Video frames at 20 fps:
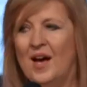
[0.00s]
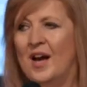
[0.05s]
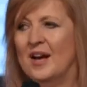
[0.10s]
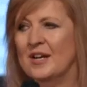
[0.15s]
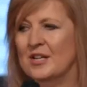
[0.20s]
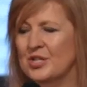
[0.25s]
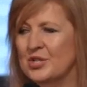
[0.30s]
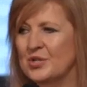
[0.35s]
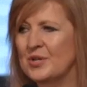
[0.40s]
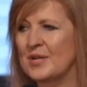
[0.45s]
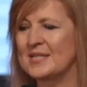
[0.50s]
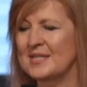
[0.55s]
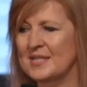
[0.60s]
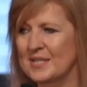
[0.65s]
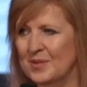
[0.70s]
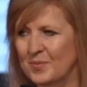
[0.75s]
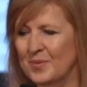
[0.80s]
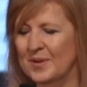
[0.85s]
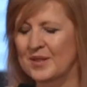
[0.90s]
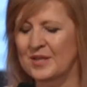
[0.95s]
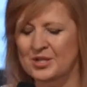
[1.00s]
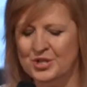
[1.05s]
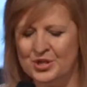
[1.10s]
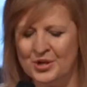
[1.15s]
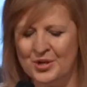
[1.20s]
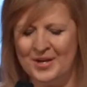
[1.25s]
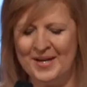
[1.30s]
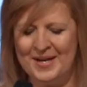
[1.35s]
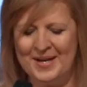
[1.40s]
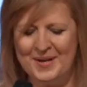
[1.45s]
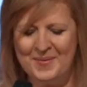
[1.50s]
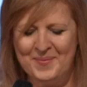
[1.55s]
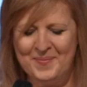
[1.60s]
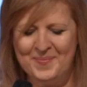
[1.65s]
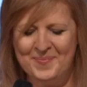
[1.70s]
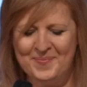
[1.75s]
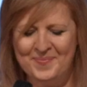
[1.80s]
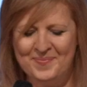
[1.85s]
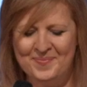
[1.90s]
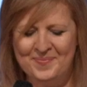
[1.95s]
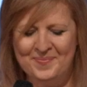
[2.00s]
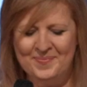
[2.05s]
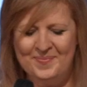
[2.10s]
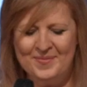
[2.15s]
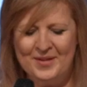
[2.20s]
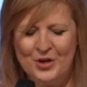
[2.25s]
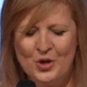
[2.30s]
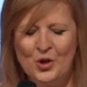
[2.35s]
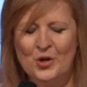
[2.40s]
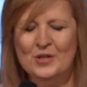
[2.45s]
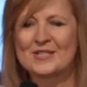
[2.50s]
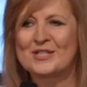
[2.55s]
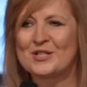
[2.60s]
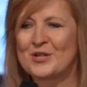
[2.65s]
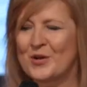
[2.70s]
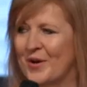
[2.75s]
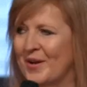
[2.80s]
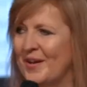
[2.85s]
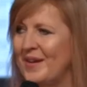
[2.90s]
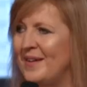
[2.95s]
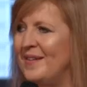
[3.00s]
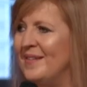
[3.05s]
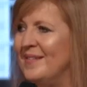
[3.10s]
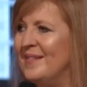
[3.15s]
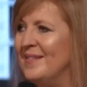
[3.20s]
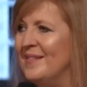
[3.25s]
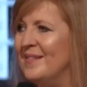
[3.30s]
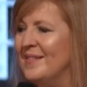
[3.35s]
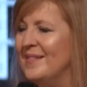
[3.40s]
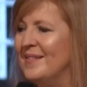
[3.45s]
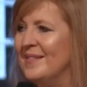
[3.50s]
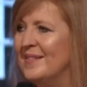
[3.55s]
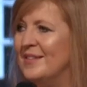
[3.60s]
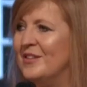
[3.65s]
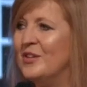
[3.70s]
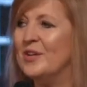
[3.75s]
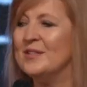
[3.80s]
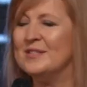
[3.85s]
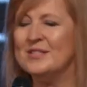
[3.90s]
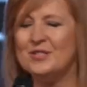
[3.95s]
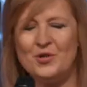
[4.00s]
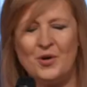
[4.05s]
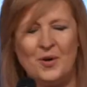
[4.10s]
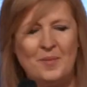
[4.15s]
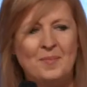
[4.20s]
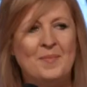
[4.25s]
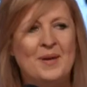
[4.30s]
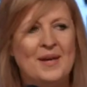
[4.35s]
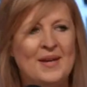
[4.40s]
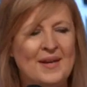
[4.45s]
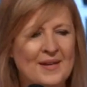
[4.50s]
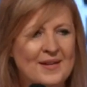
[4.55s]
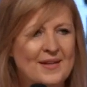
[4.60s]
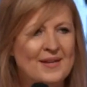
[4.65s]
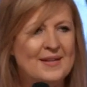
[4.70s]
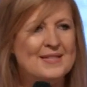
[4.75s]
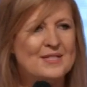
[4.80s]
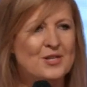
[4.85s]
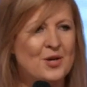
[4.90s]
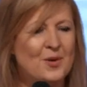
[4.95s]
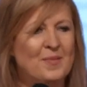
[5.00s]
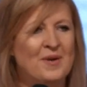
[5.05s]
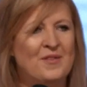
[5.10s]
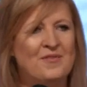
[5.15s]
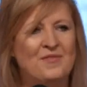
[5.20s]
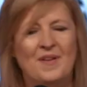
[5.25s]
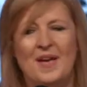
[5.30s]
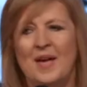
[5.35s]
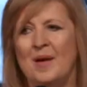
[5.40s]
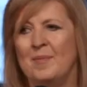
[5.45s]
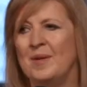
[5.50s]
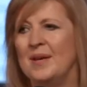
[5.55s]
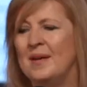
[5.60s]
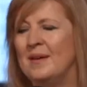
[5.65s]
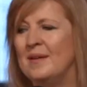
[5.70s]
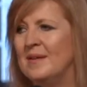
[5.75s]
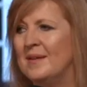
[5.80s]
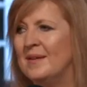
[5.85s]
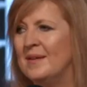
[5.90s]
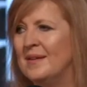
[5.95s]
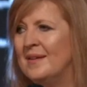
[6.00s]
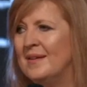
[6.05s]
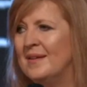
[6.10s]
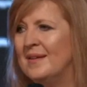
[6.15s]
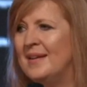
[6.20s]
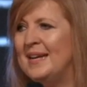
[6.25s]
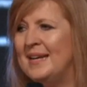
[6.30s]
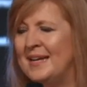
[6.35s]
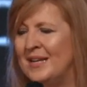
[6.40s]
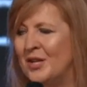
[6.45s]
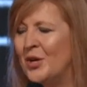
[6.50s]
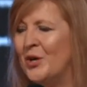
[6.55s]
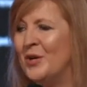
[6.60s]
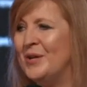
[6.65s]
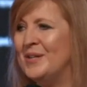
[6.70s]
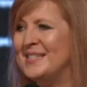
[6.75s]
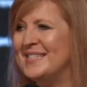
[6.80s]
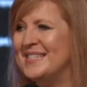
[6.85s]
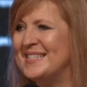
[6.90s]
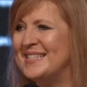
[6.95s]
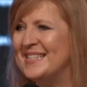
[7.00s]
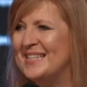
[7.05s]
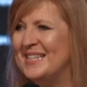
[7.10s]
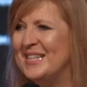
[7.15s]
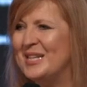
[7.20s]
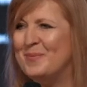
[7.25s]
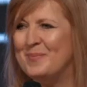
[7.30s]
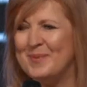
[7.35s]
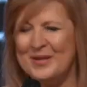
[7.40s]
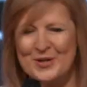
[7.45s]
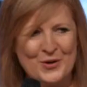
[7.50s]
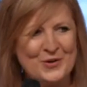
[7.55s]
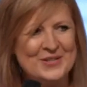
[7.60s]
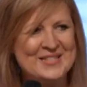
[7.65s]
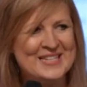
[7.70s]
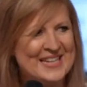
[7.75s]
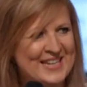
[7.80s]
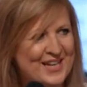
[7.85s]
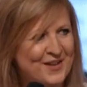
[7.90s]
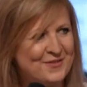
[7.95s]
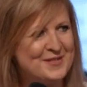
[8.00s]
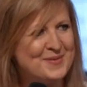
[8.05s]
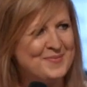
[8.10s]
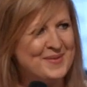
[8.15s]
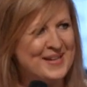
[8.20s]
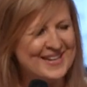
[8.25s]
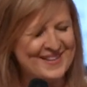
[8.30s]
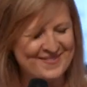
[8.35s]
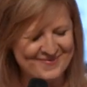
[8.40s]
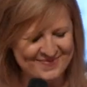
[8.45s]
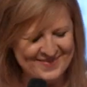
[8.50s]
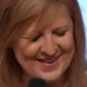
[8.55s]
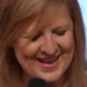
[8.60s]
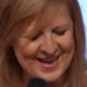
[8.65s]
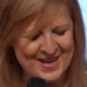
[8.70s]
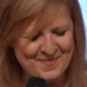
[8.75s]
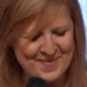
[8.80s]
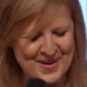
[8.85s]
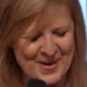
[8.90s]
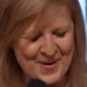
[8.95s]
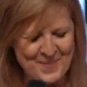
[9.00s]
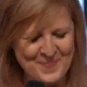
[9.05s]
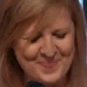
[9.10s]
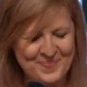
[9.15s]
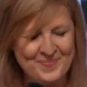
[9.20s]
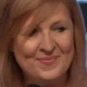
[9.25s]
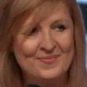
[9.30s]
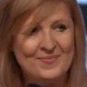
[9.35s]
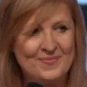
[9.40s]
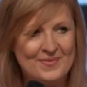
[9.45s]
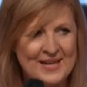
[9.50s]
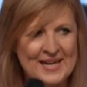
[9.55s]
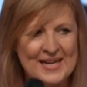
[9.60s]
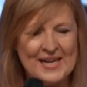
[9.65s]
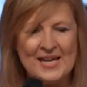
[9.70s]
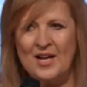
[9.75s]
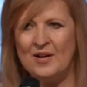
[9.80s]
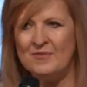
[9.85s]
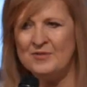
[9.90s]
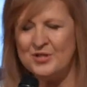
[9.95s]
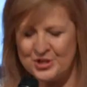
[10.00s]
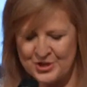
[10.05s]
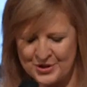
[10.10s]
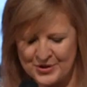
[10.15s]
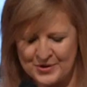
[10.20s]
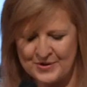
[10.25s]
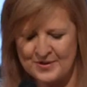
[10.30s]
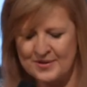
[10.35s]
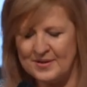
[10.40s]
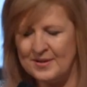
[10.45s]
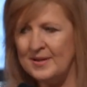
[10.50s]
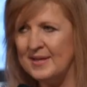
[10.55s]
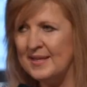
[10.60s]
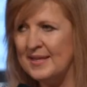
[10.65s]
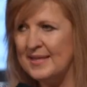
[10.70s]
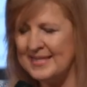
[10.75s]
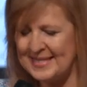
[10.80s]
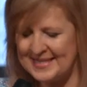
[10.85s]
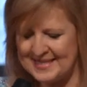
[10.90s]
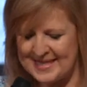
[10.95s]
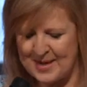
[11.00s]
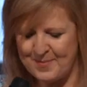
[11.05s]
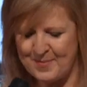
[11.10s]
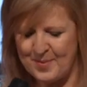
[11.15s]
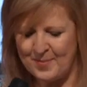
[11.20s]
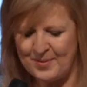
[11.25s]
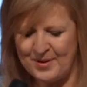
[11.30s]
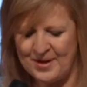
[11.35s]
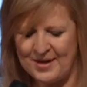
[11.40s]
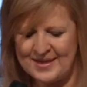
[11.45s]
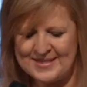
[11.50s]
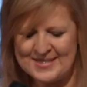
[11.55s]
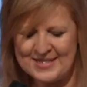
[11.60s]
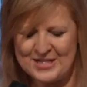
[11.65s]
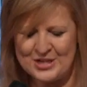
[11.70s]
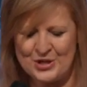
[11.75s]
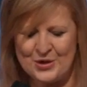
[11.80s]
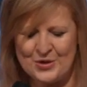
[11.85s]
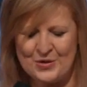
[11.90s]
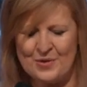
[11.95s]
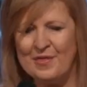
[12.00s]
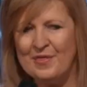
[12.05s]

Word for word: I can trust Him with the journey. God's got it. God's got me. He's got my family. He knows because He loves me. Amen. He loves you. The same applies to you.